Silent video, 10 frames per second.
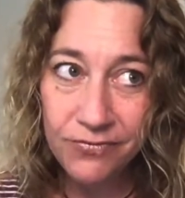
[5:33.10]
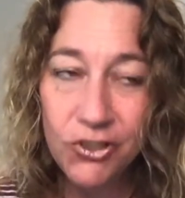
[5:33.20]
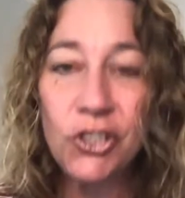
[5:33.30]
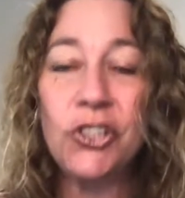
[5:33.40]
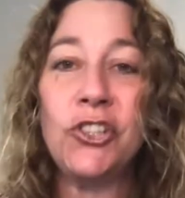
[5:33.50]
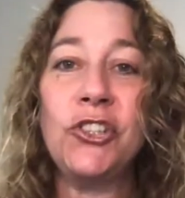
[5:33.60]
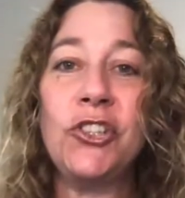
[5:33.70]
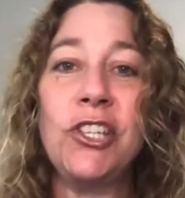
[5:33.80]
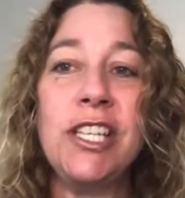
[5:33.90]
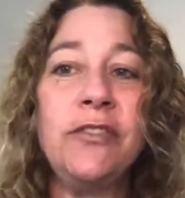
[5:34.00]

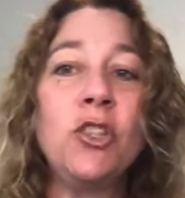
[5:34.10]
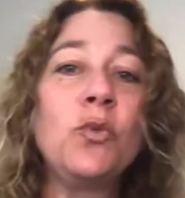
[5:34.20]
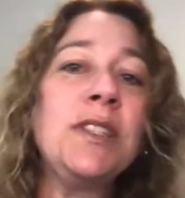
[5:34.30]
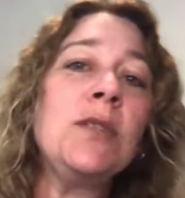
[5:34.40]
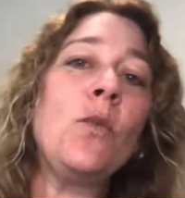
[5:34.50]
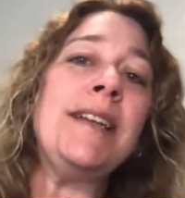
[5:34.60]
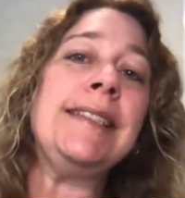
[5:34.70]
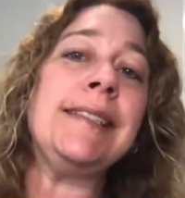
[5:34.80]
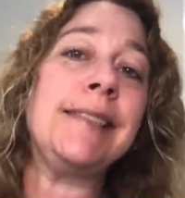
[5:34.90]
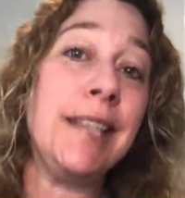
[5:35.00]
if you're really wanting
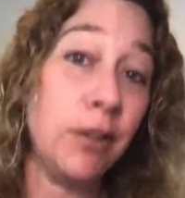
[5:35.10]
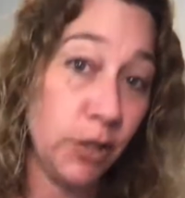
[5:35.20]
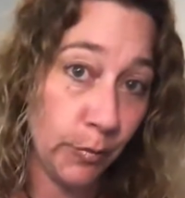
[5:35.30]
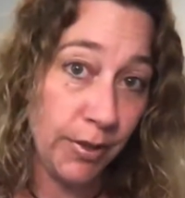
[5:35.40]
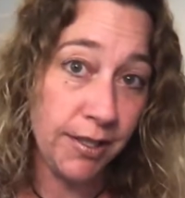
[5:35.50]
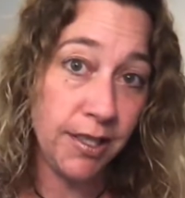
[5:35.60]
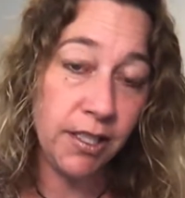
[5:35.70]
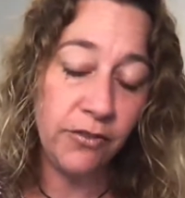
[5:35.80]
to scale your business,